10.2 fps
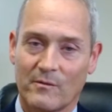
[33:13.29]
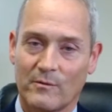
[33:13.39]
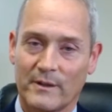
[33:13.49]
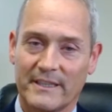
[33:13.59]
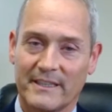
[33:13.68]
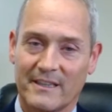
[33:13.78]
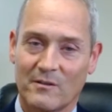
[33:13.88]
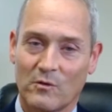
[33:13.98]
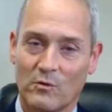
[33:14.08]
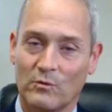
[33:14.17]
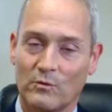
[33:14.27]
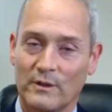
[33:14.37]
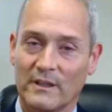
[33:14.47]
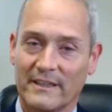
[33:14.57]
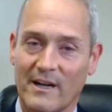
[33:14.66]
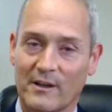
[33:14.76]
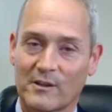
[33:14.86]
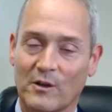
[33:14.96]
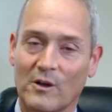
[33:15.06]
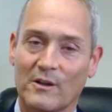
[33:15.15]
our
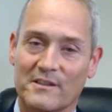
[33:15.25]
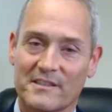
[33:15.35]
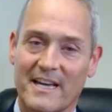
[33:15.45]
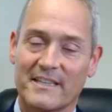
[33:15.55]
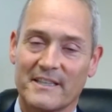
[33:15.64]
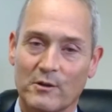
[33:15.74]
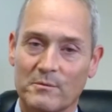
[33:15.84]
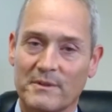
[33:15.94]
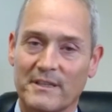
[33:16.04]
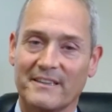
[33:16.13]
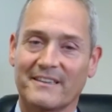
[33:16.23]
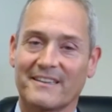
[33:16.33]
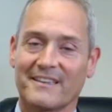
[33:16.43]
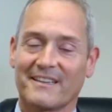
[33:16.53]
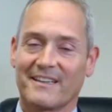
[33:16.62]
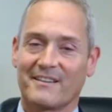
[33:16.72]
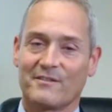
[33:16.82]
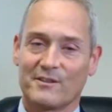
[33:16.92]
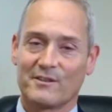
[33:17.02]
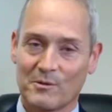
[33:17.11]
goal is that you would be
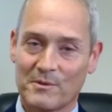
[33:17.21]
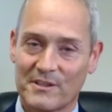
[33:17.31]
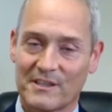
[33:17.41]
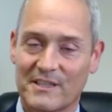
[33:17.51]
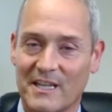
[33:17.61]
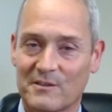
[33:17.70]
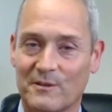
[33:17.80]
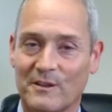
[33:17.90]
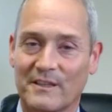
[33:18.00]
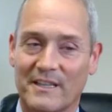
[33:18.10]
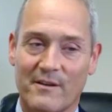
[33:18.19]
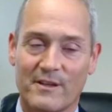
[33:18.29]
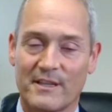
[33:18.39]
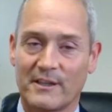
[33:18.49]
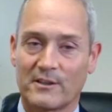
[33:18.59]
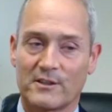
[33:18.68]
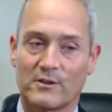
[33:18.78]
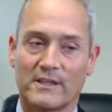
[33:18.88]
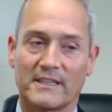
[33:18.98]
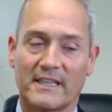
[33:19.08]
super successful in everything you're
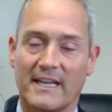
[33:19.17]
doing.